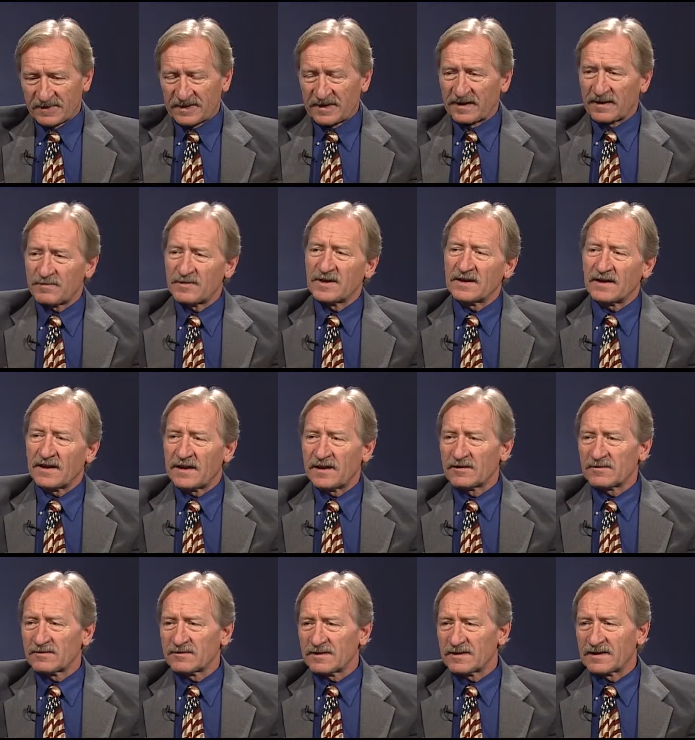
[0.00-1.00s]
gonna be laying
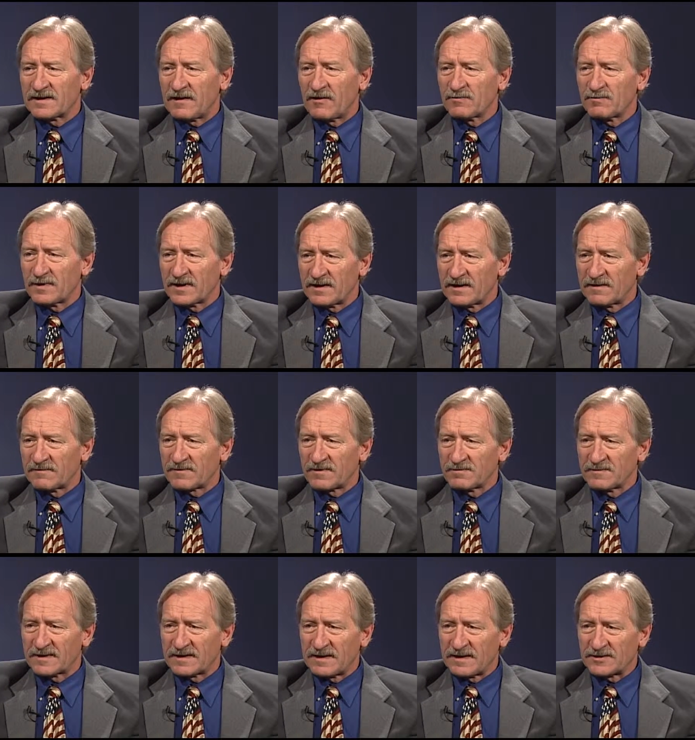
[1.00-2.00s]
on the ground bleeding from
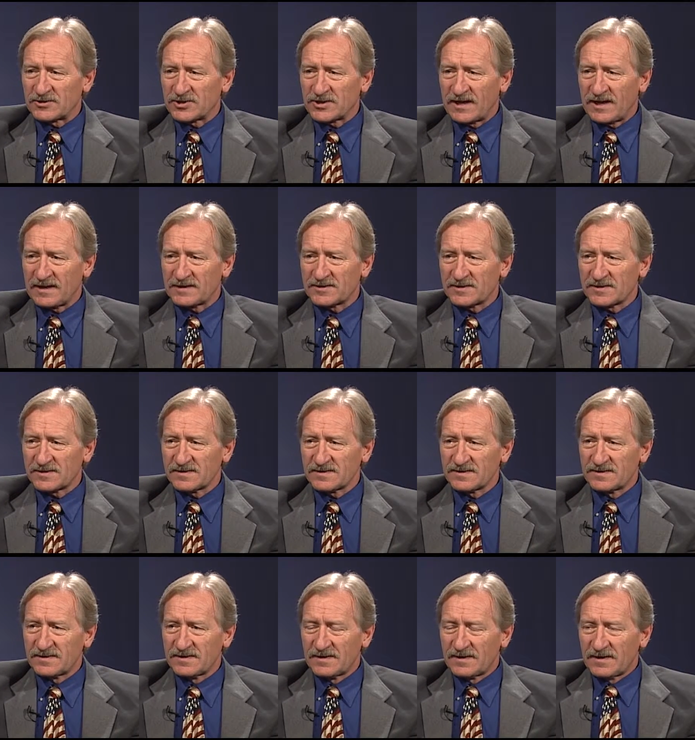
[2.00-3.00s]
the gunshots,
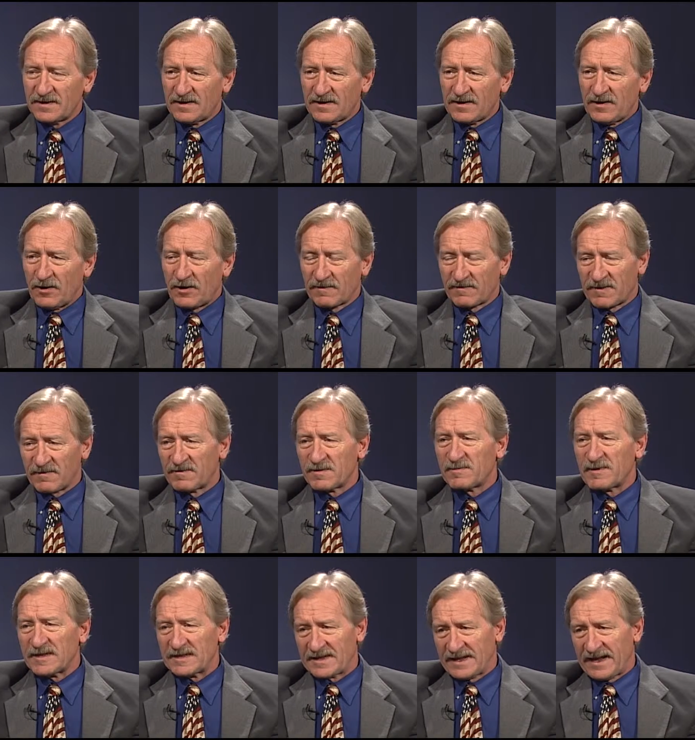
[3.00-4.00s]
or we will
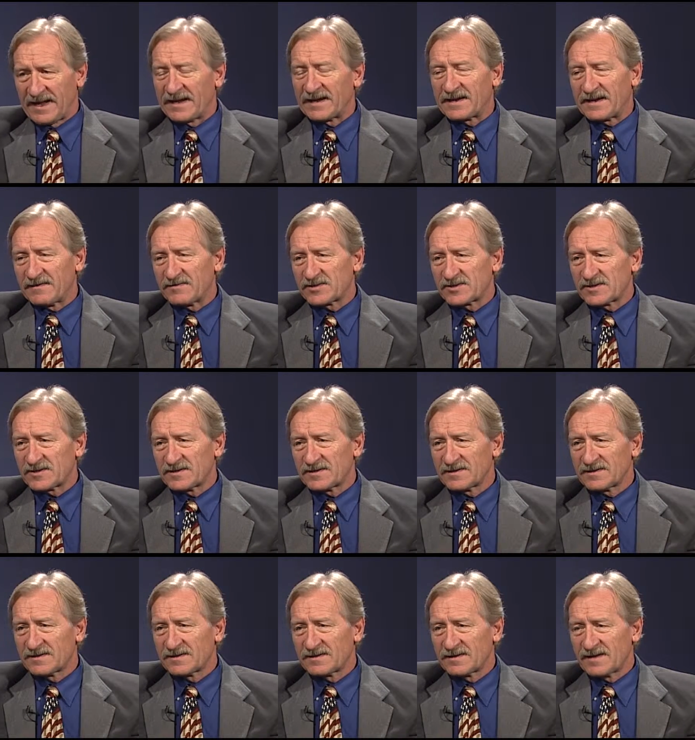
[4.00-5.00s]
be in the handcuffs
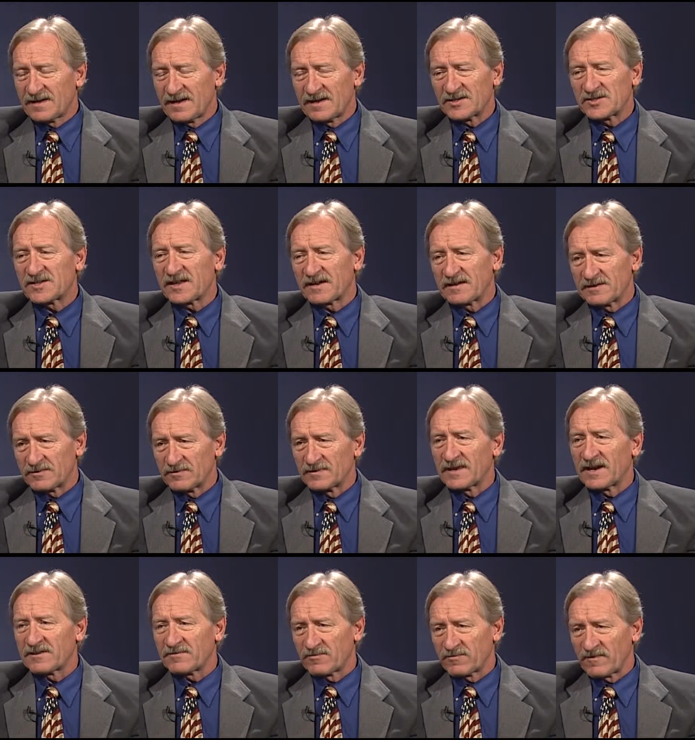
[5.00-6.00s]
and starting the
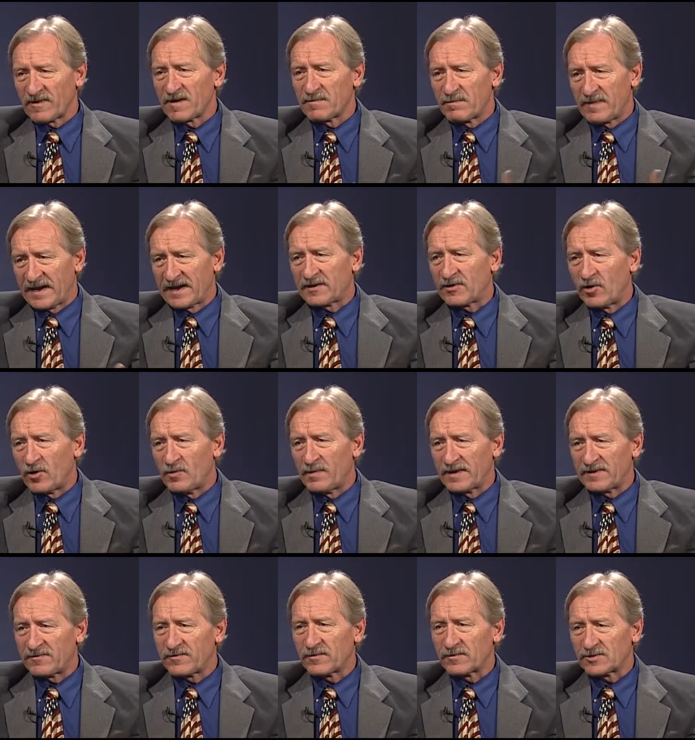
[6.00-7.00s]
dreadful way back home
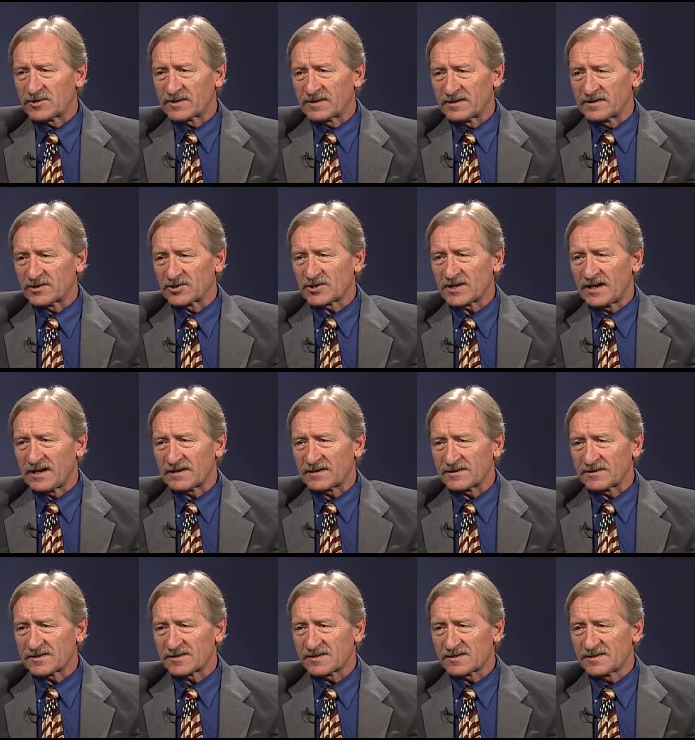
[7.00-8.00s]
and future in the
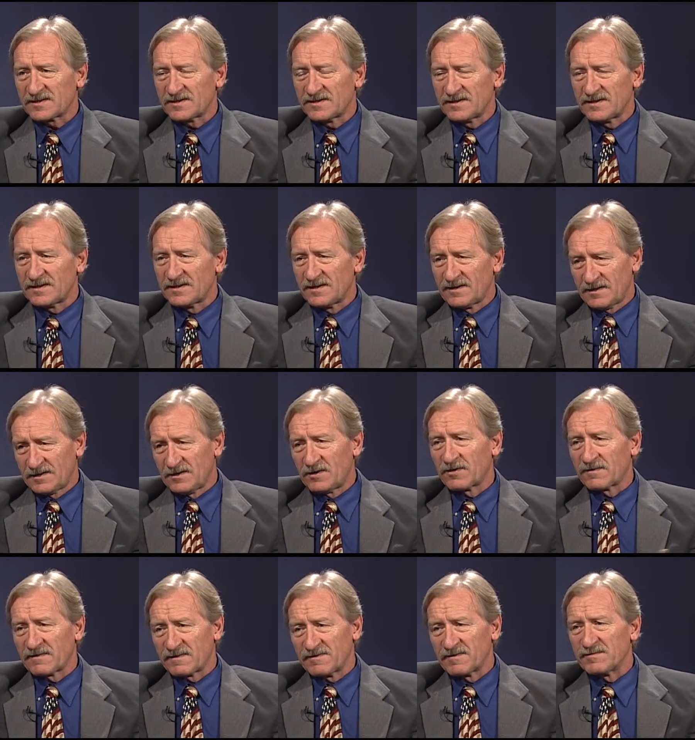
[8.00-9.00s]
shackles, or
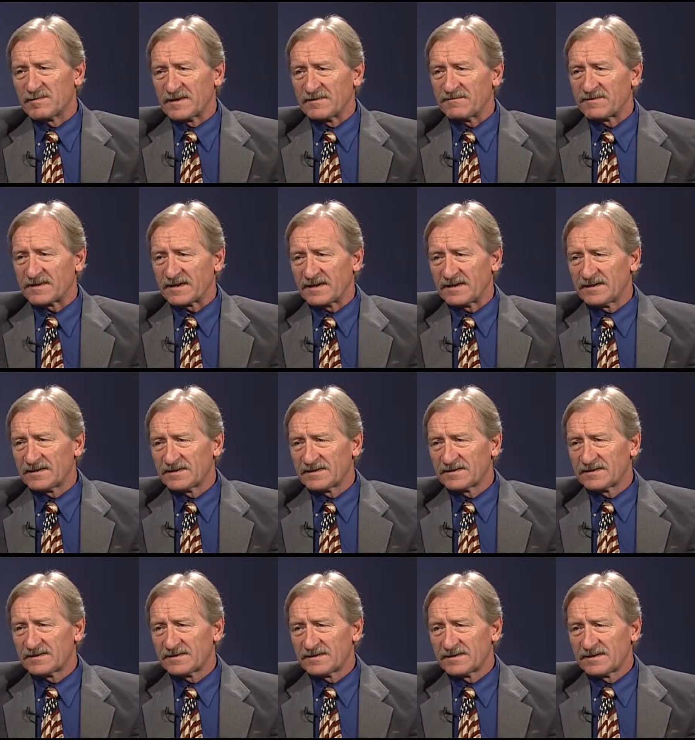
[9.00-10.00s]
we will be free.
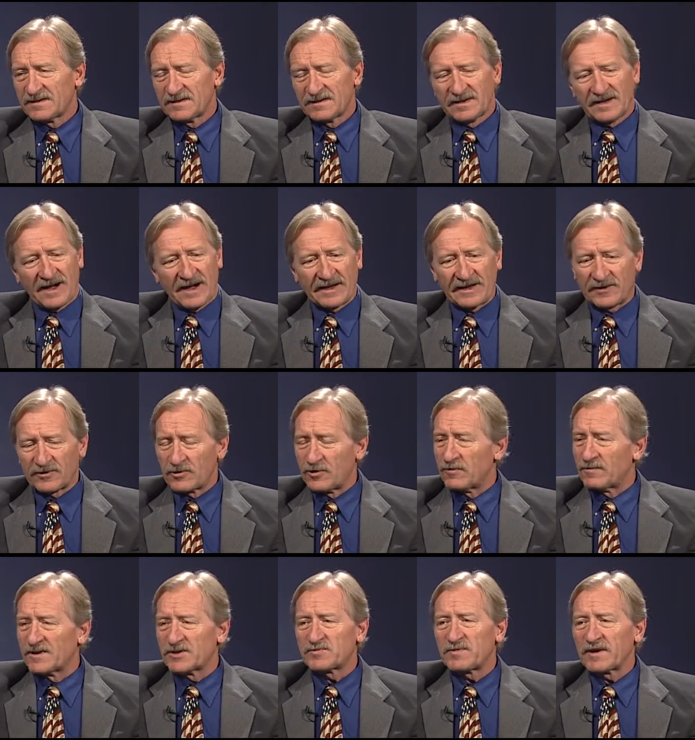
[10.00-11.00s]
I don't know
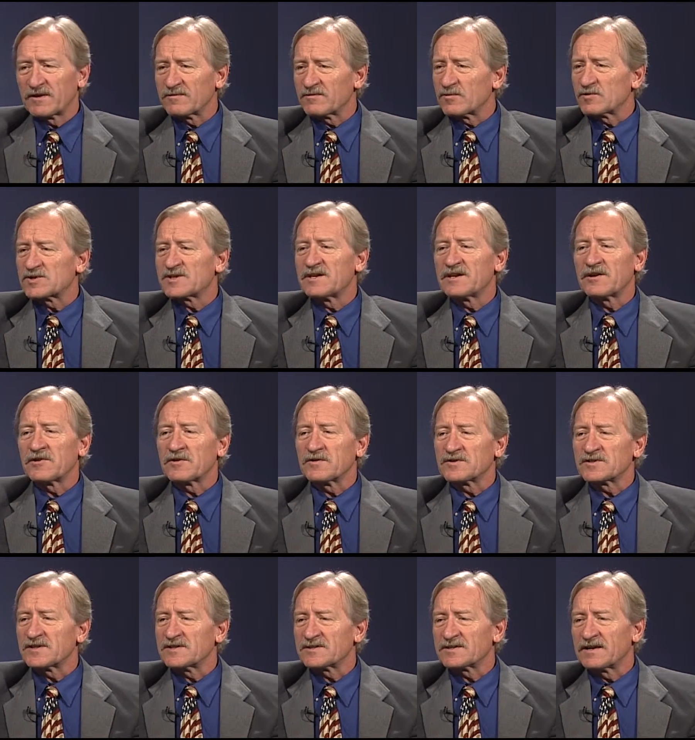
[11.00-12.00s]
which one of those
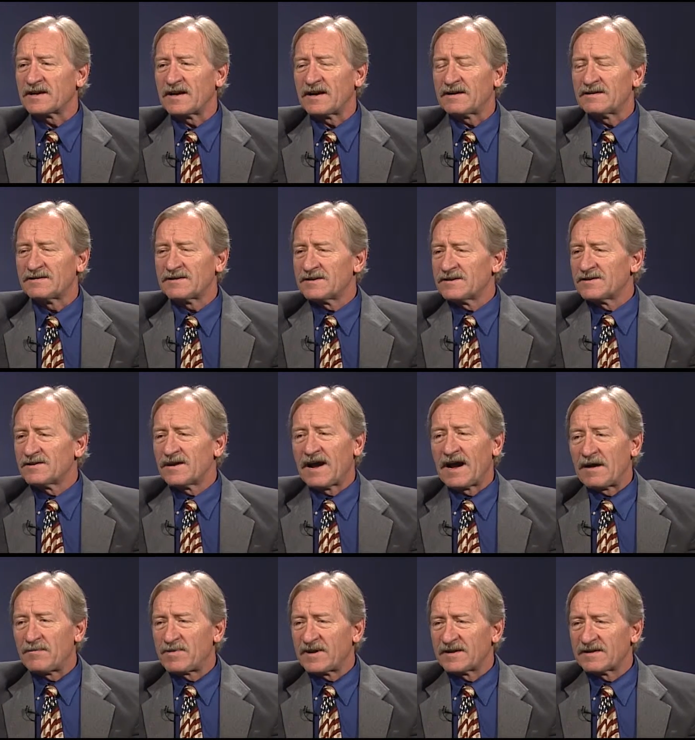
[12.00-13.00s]
scenarios is gonna
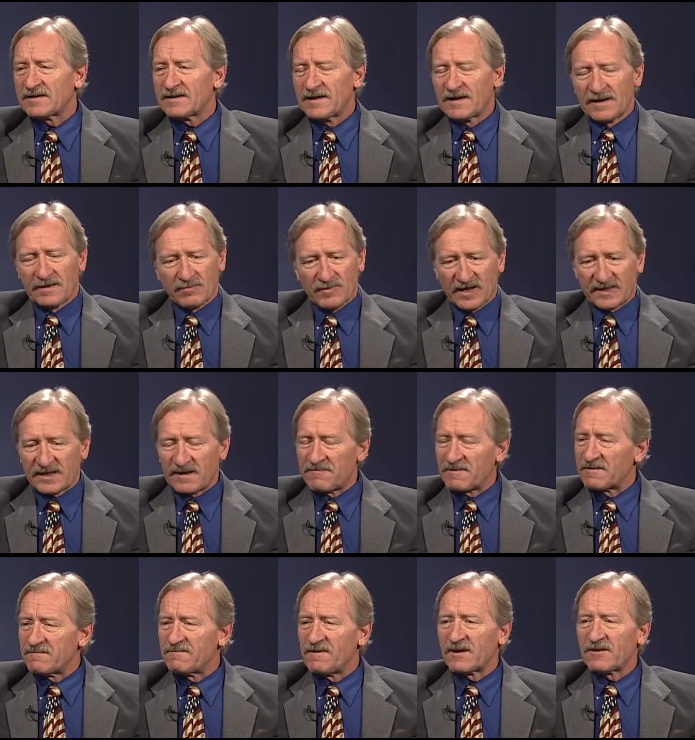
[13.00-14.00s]
happen, but every
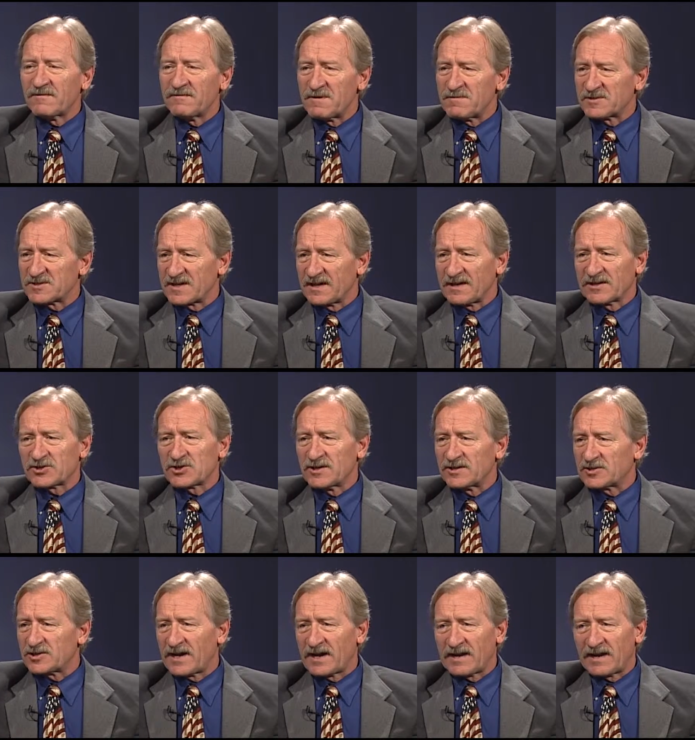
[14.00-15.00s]
one of them is gonna
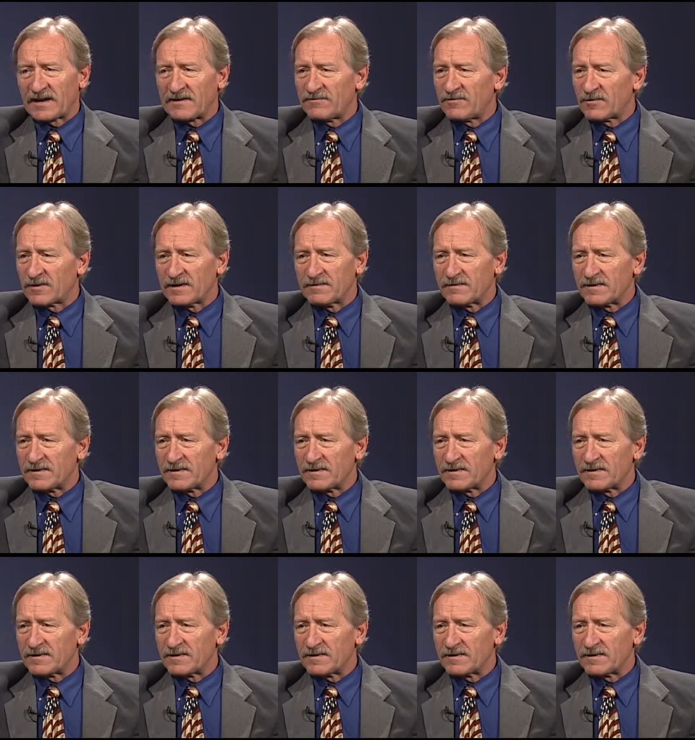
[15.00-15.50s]
change our life forever.